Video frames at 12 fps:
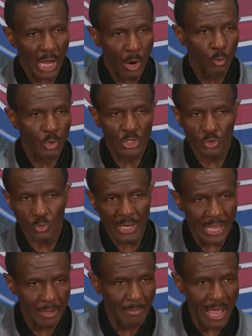I wish
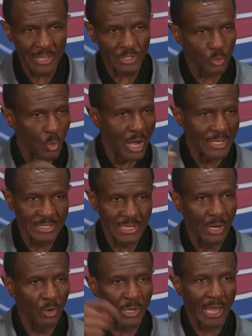we had a magic wand
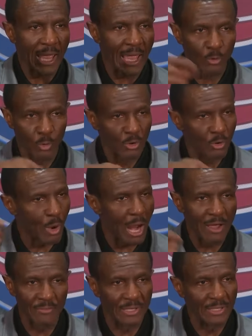said, okay, hey, we're
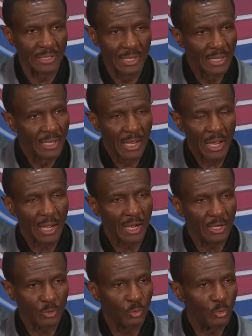arriving.
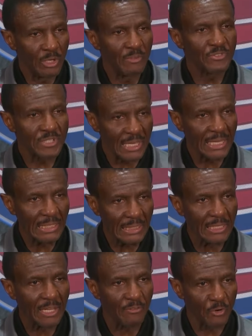We've
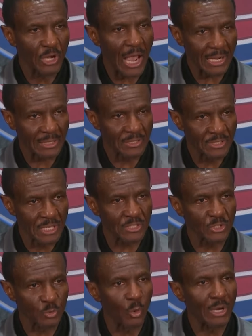seen if you're not
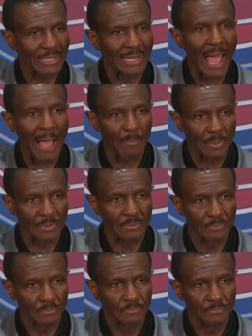consistent, what can happen.
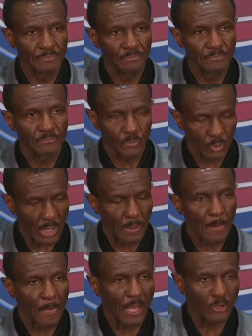
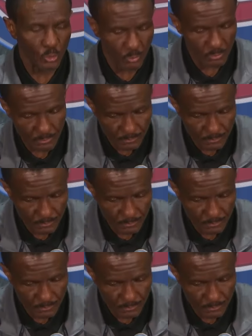Okay, thank you.